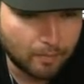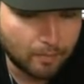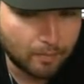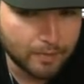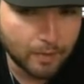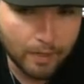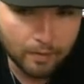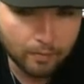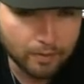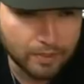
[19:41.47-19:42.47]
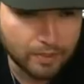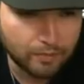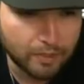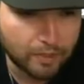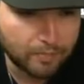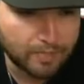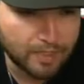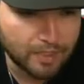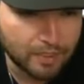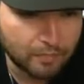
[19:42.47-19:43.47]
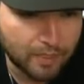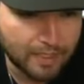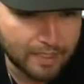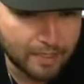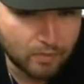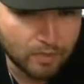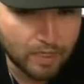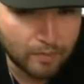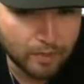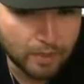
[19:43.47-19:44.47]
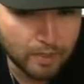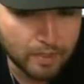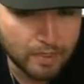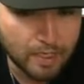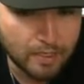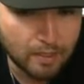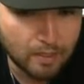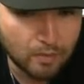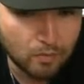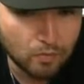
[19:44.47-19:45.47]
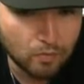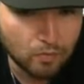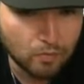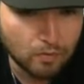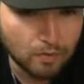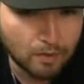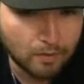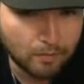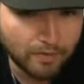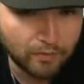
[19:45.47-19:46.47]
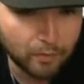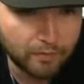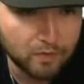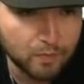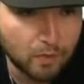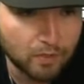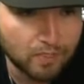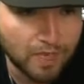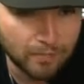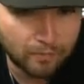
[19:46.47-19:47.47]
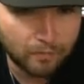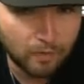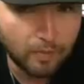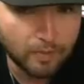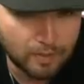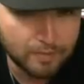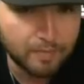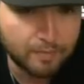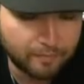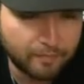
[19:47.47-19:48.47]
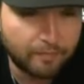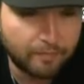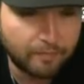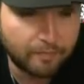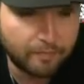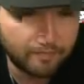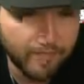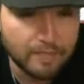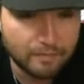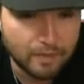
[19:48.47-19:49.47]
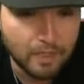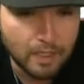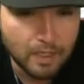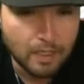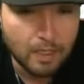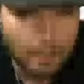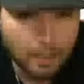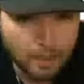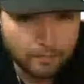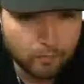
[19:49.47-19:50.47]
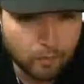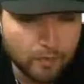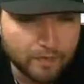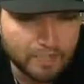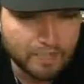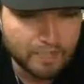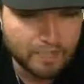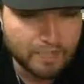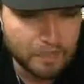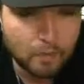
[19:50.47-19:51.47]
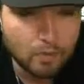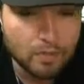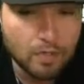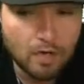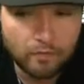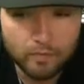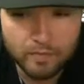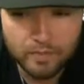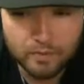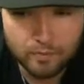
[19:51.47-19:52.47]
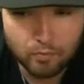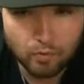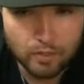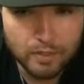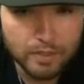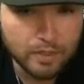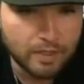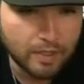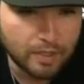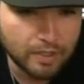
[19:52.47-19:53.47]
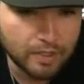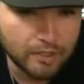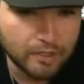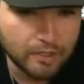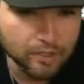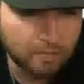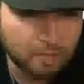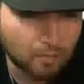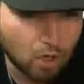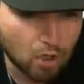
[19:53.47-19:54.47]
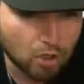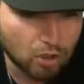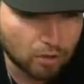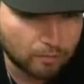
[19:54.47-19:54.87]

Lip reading: So Aaron Brooks is in a really good position. We got Tae-Un Kim on the other side, who we have a little bit of a smaller sample for, but has been pretty impressive from what we've seen. We'll start off with Mr. Brooks in this situation, Mr. Brooks.